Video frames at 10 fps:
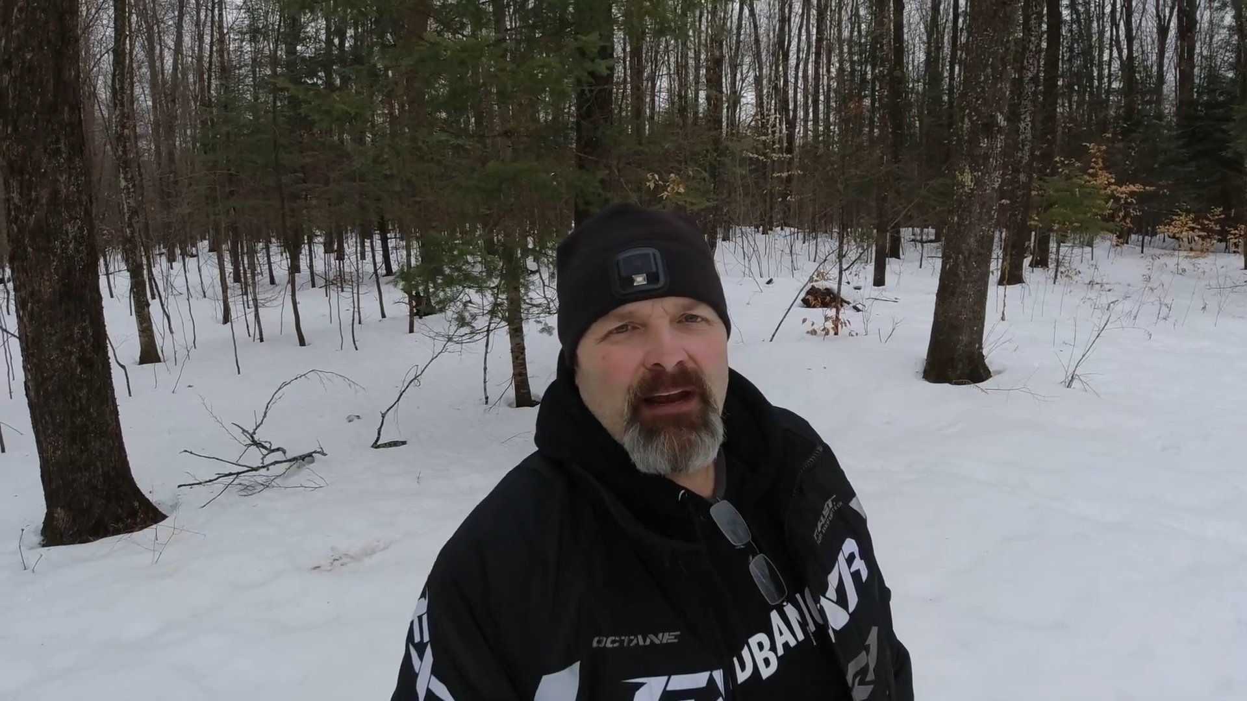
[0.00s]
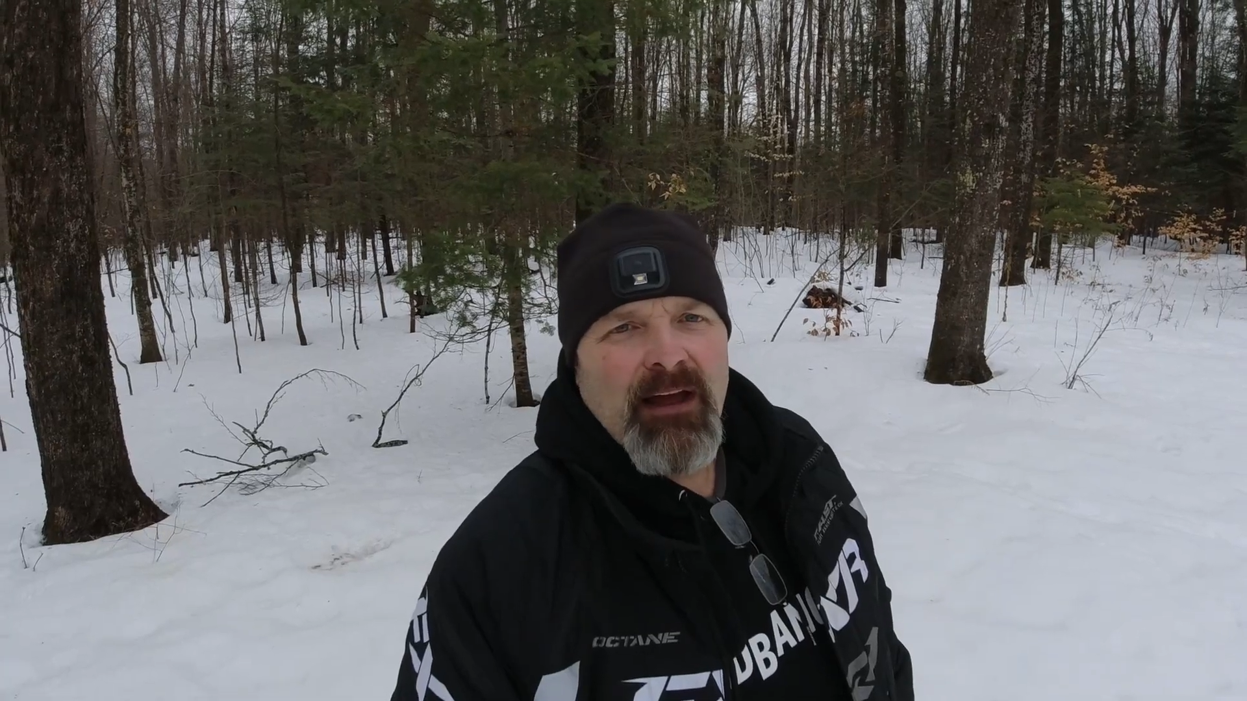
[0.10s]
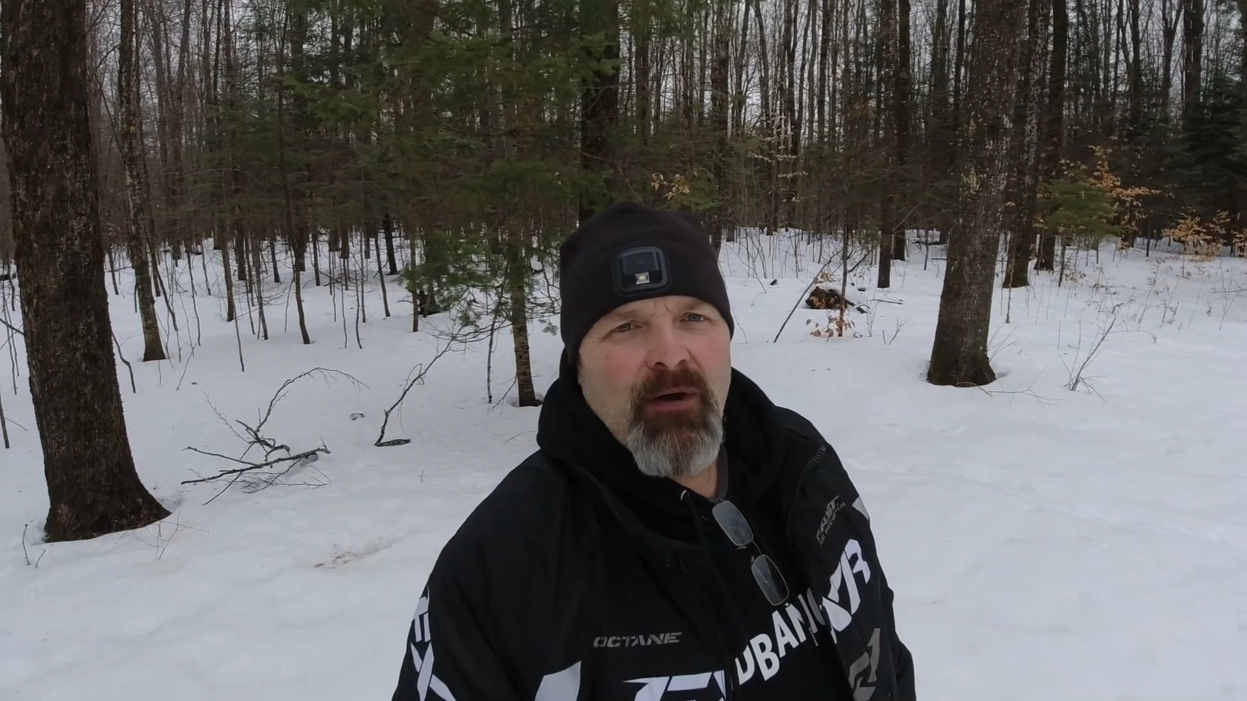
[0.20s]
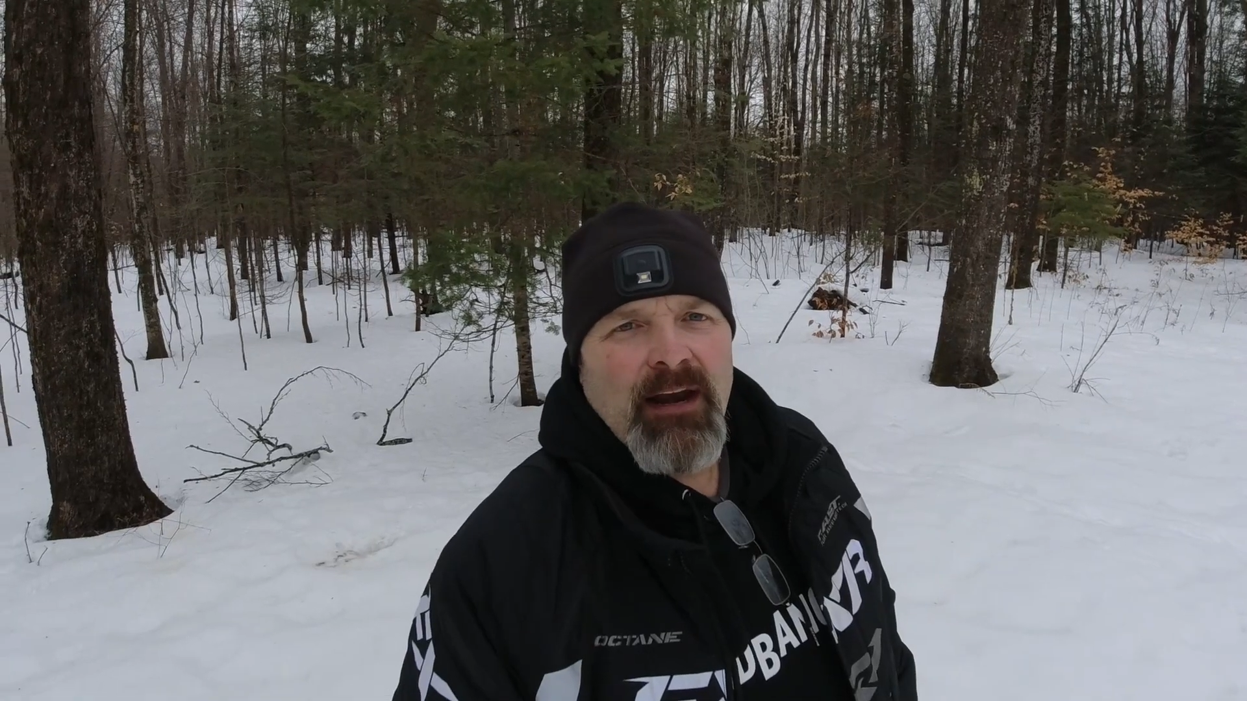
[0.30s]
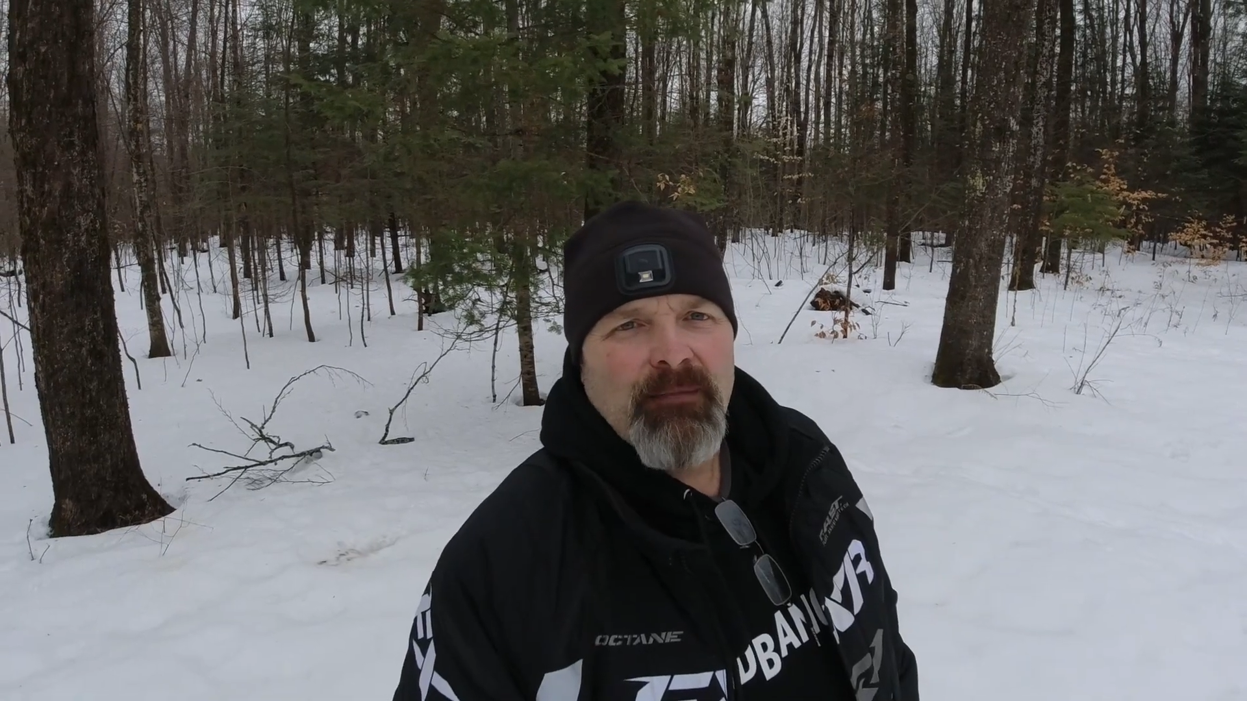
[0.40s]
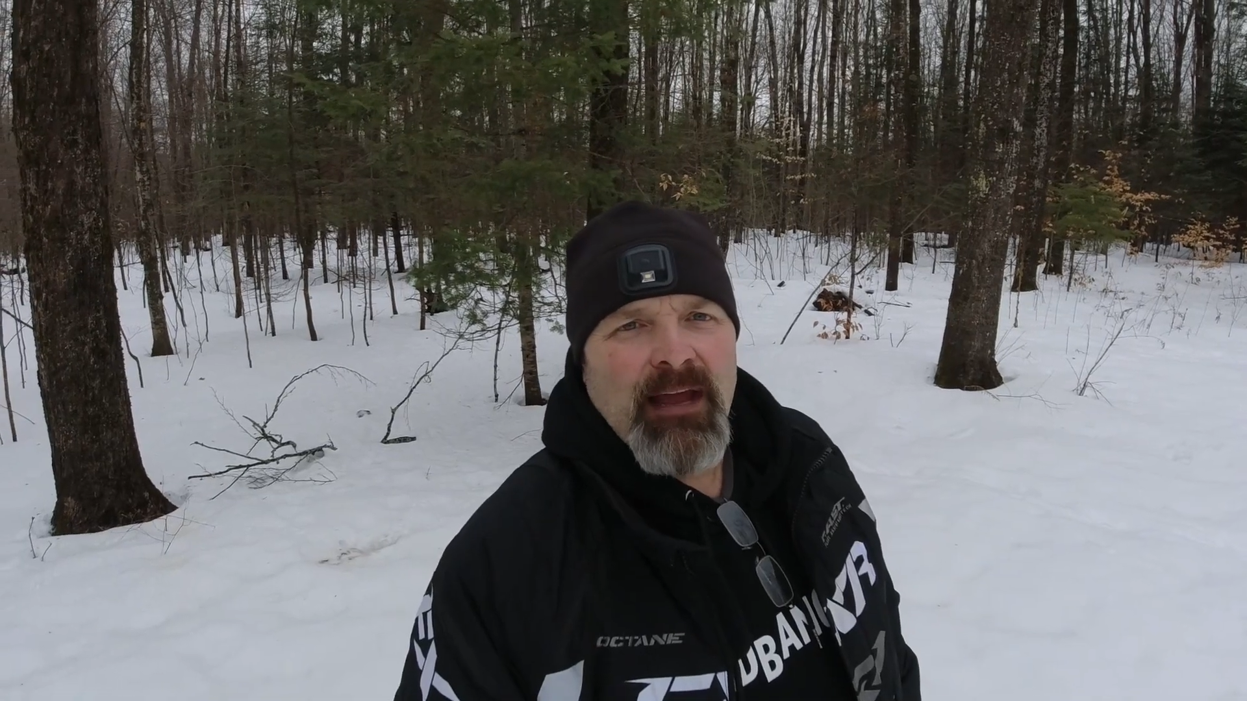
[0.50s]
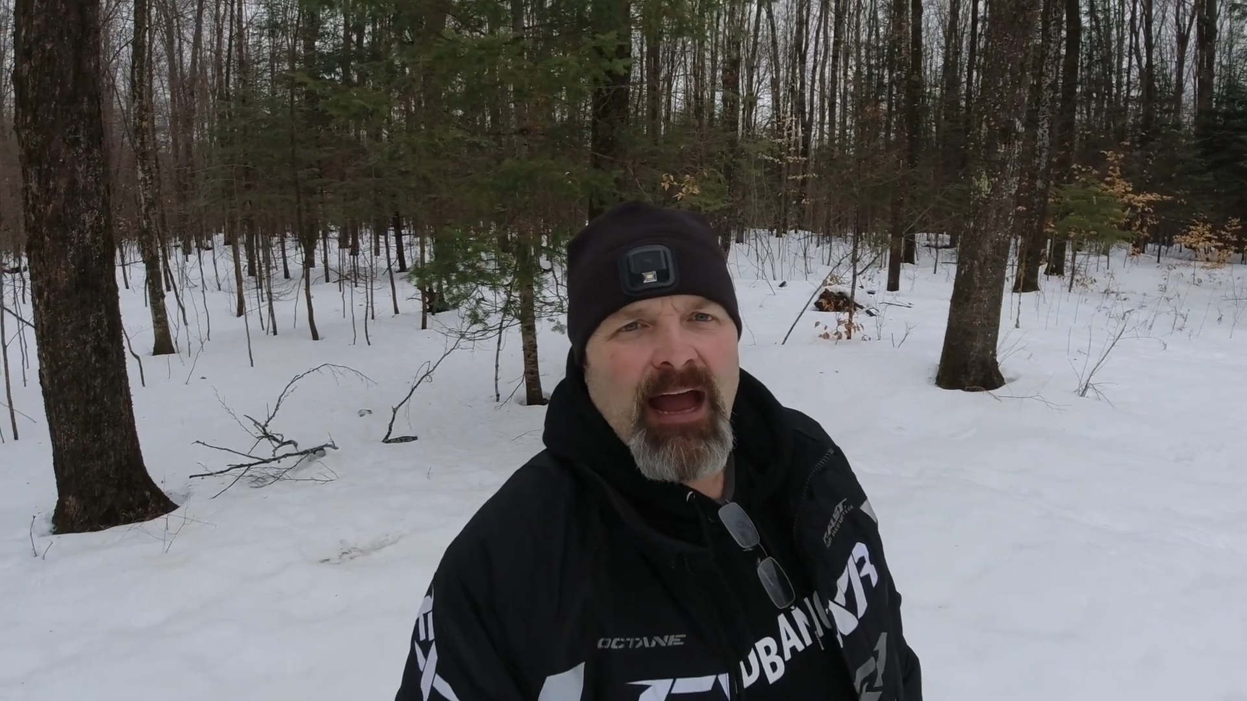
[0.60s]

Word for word: but I wanted to be